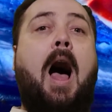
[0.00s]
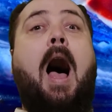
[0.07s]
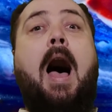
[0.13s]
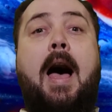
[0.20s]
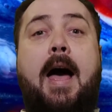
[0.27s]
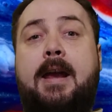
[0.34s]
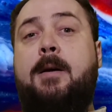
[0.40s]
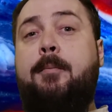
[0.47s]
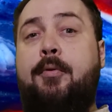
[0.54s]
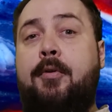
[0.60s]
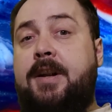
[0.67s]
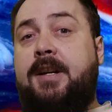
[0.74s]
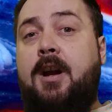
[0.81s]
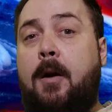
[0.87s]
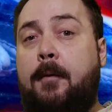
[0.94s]
I am
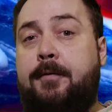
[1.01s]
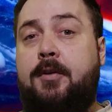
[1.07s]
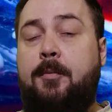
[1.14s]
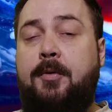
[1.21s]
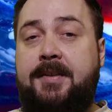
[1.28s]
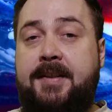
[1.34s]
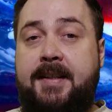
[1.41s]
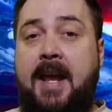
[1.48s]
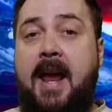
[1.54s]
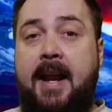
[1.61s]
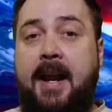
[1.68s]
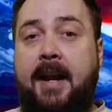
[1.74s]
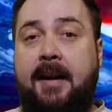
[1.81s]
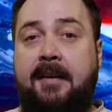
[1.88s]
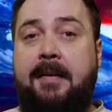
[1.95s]
pretty comfortable
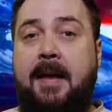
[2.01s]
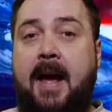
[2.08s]
saying